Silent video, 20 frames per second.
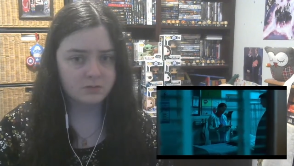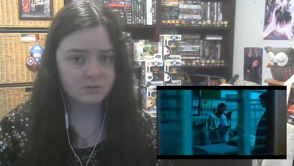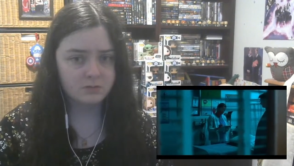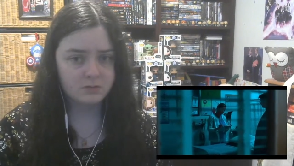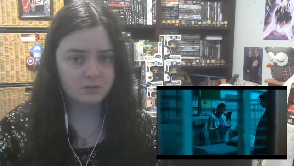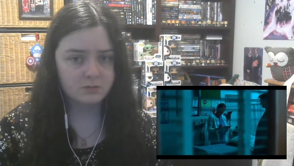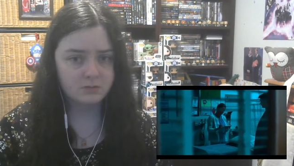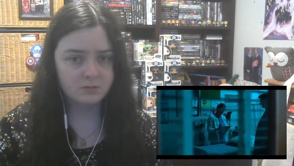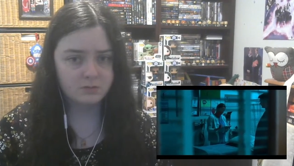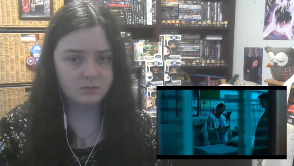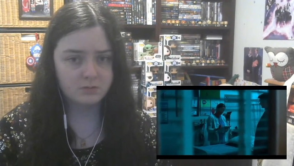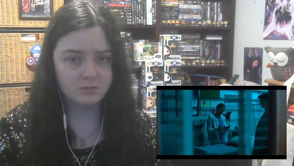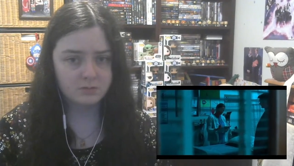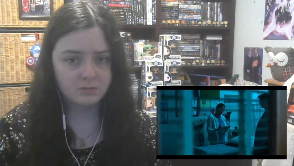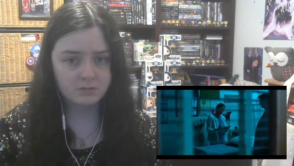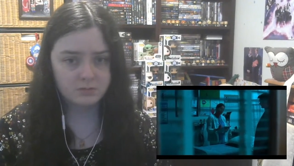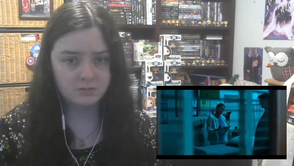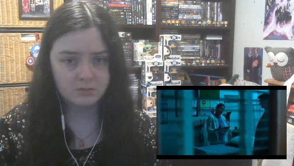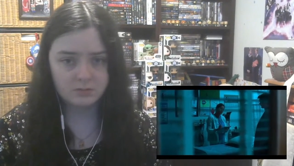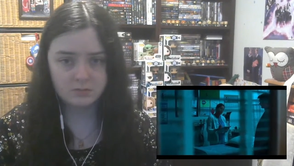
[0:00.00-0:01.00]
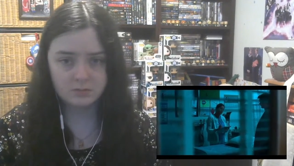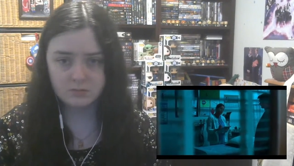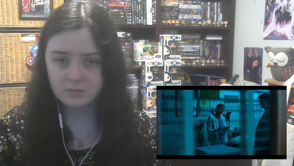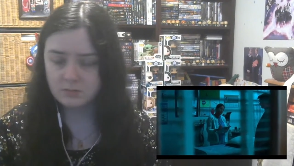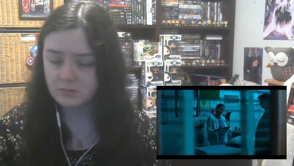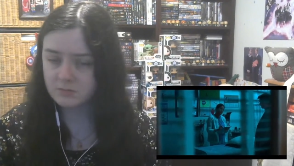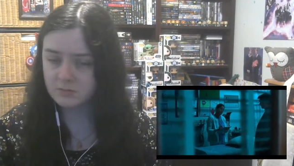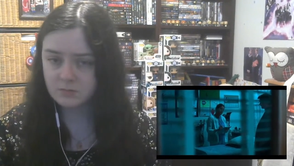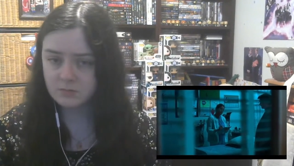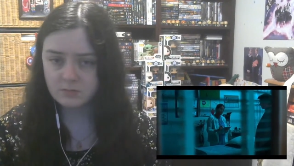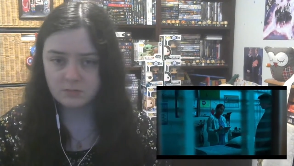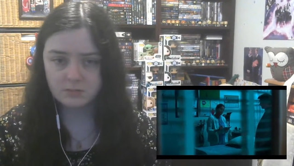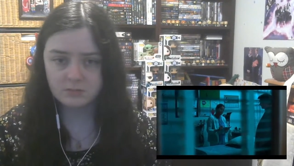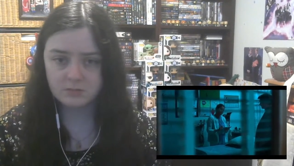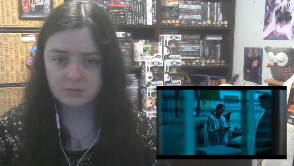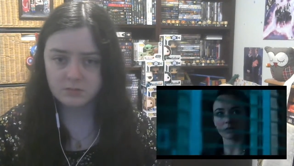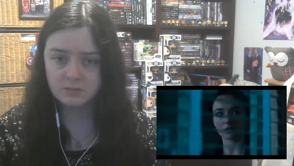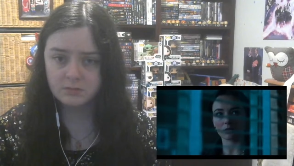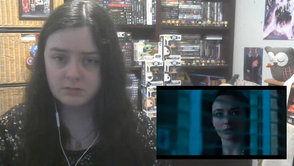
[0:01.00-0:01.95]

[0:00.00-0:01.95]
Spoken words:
(no one is talking)